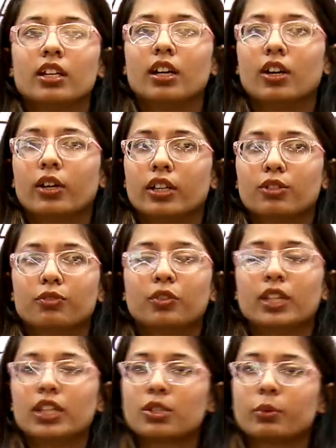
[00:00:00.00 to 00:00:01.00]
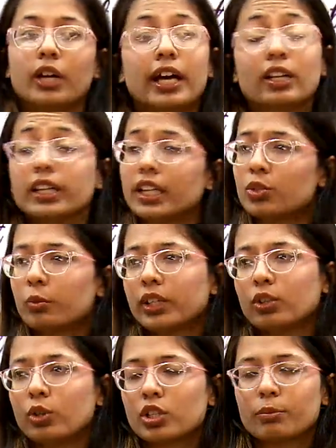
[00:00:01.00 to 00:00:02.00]
Okay, so first, and each
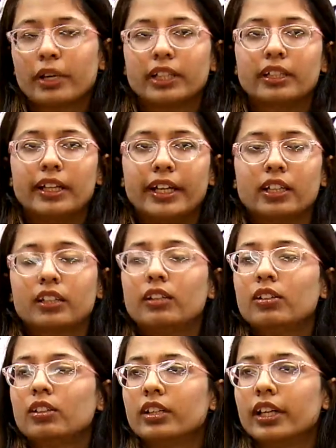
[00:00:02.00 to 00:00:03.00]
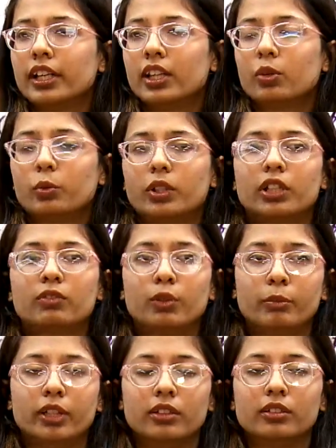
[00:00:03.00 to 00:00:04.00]
one goes by the letter in the word
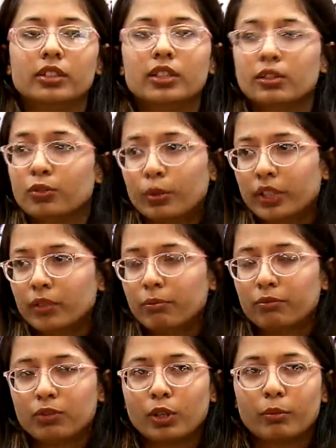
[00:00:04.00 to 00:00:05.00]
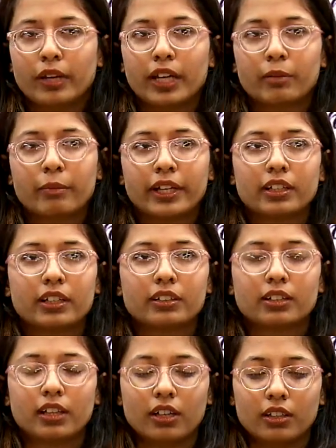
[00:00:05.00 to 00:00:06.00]
woman. For my
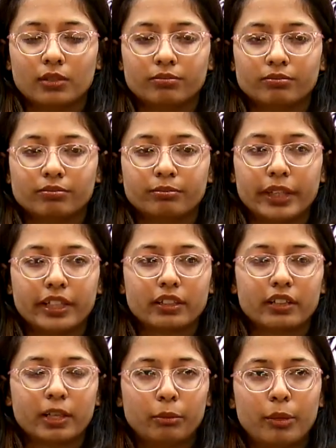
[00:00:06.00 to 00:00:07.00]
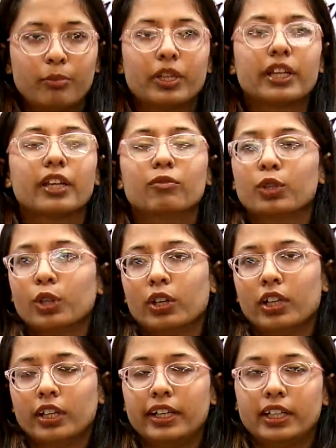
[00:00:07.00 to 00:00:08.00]
better remembering and for your
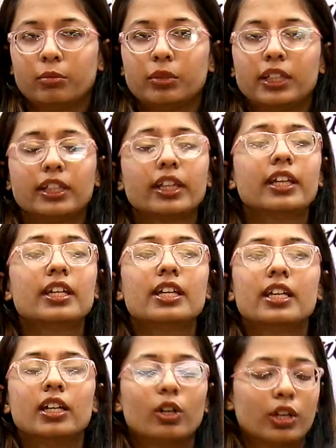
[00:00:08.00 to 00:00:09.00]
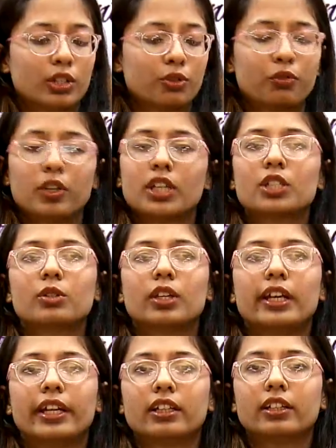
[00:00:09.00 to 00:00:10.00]
relatability. Okay, so first
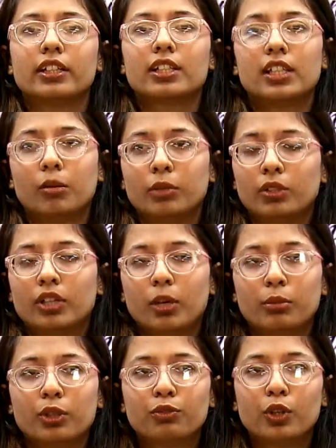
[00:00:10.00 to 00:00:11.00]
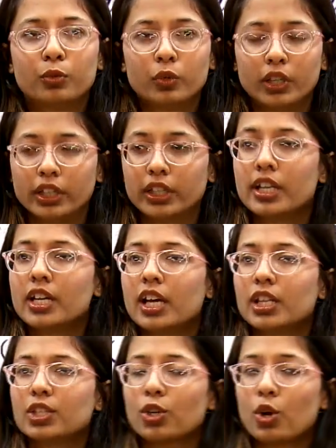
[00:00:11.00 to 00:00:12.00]
letter is W, W for worth.
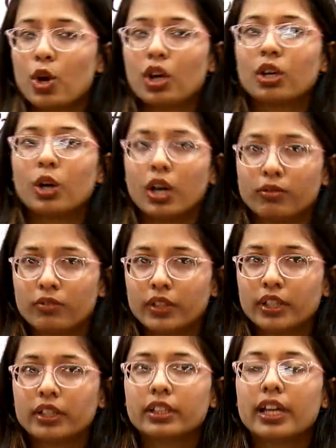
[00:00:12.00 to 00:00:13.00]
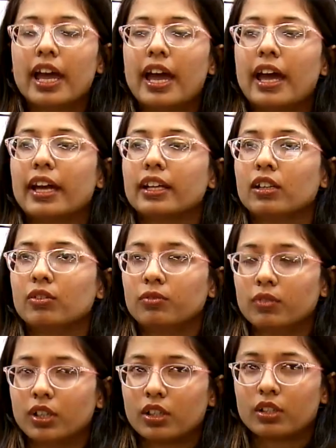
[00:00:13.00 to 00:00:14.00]
A strong, confident, and
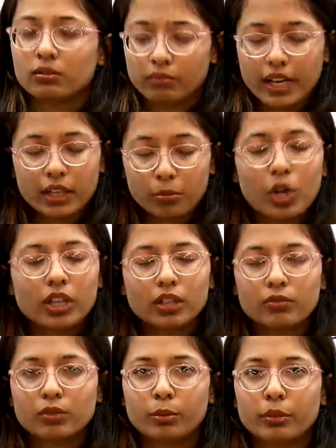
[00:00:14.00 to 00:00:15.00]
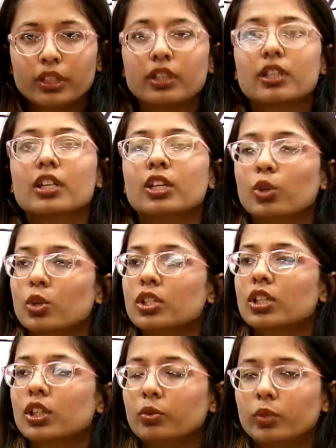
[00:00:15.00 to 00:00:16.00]
a modern woman knows
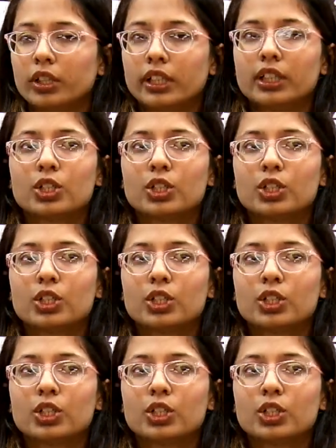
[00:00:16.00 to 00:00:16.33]
her worth.